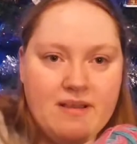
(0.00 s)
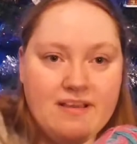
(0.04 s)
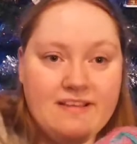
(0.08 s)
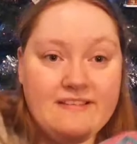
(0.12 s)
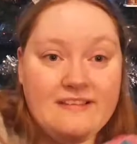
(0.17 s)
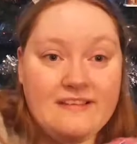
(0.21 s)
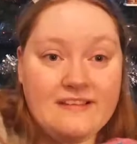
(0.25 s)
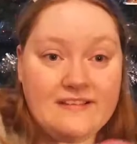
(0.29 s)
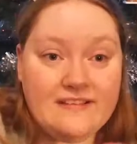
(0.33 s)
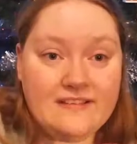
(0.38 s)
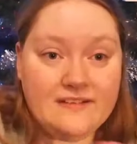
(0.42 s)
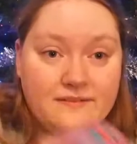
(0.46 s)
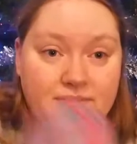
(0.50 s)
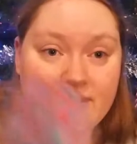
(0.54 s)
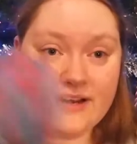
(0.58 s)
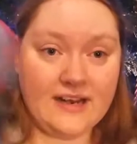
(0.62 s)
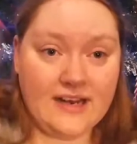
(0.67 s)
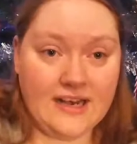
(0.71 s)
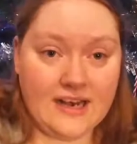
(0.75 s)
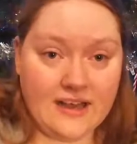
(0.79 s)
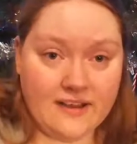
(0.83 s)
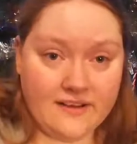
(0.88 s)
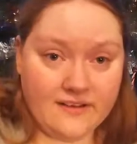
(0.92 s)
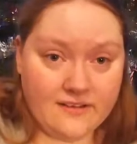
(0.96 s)
my sister
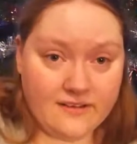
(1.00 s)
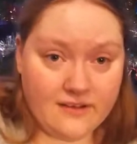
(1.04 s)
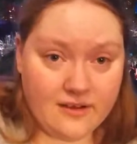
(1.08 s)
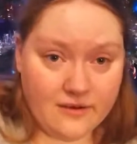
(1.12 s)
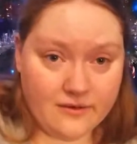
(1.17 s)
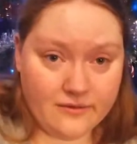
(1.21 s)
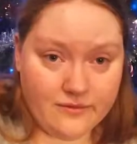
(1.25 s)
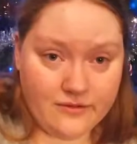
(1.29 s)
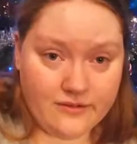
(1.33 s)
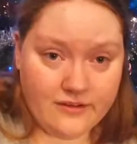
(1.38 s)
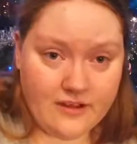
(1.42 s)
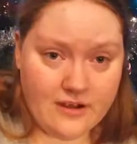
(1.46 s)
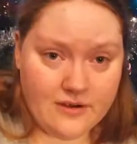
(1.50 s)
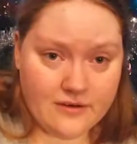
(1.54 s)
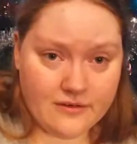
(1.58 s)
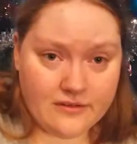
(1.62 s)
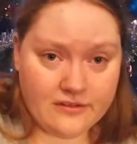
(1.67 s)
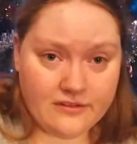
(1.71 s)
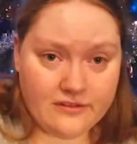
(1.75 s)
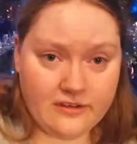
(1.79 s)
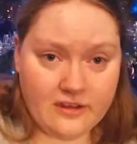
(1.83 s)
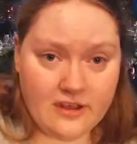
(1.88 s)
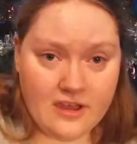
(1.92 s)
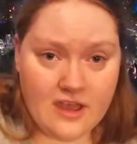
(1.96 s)
really likes cotton
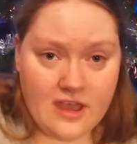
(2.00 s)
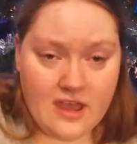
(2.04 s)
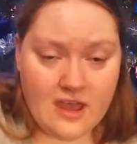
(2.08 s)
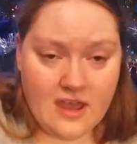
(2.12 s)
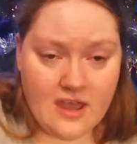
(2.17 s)
socks,